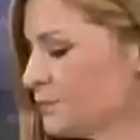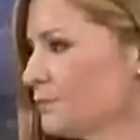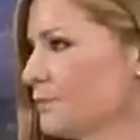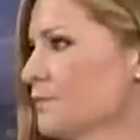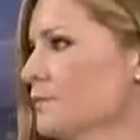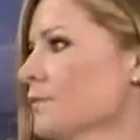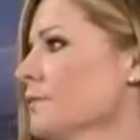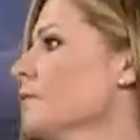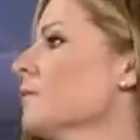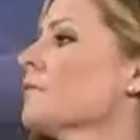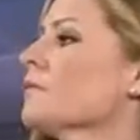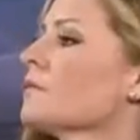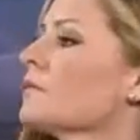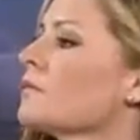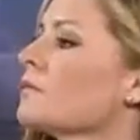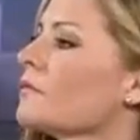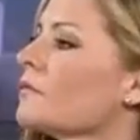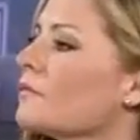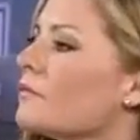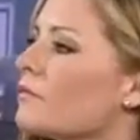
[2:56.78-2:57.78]

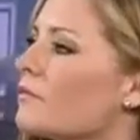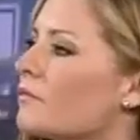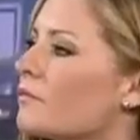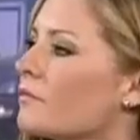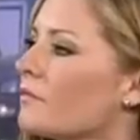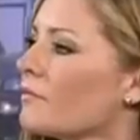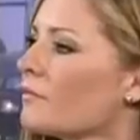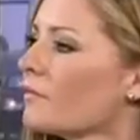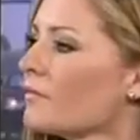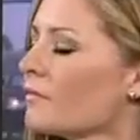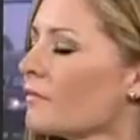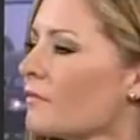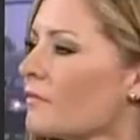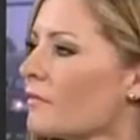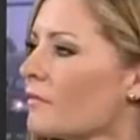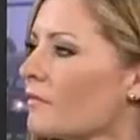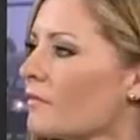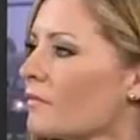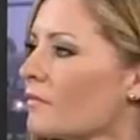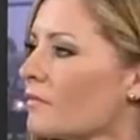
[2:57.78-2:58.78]

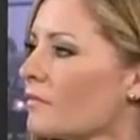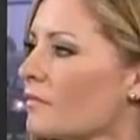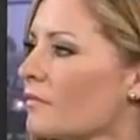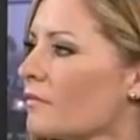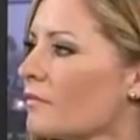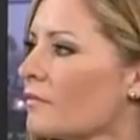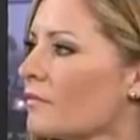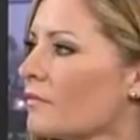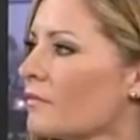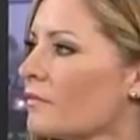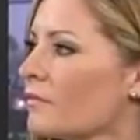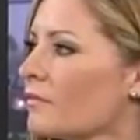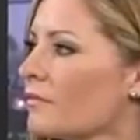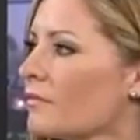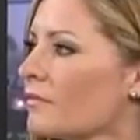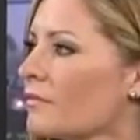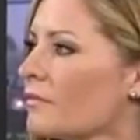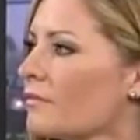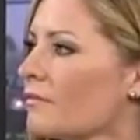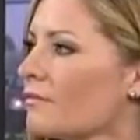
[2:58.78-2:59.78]

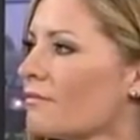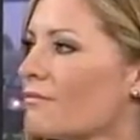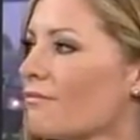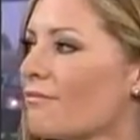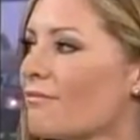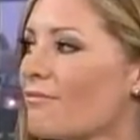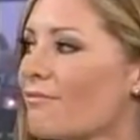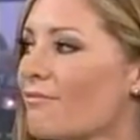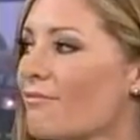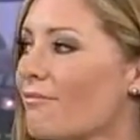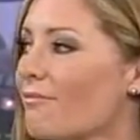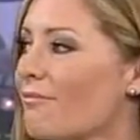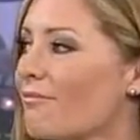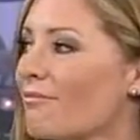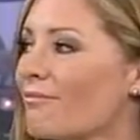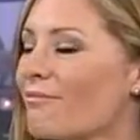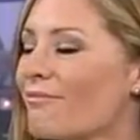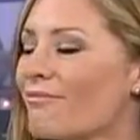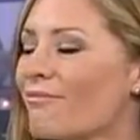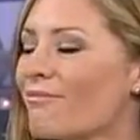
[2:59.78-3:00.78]
(not speaking)